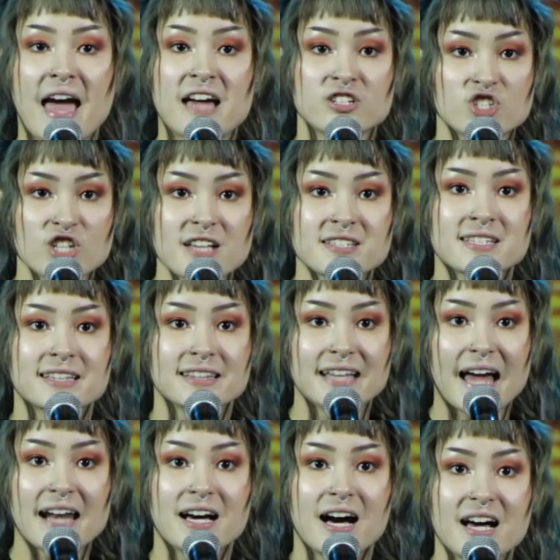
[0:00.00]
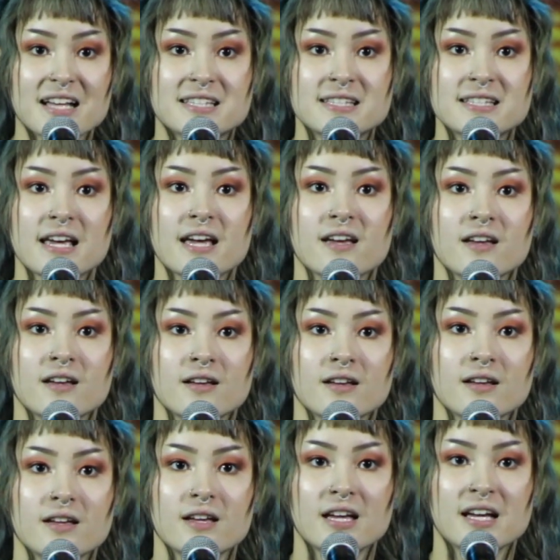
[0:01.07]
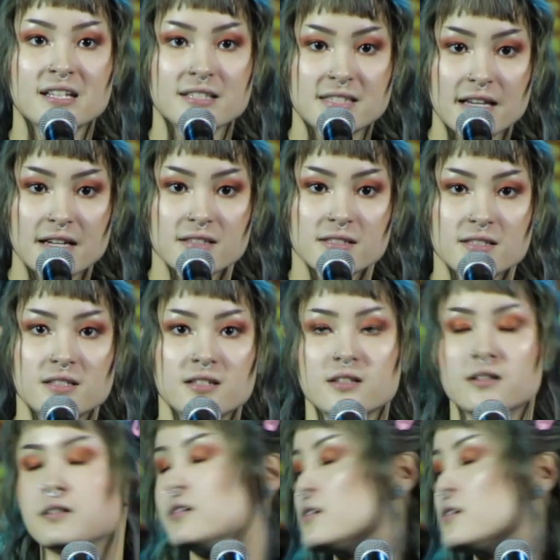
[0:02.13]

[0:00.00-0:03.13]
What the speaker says: And just let us exist.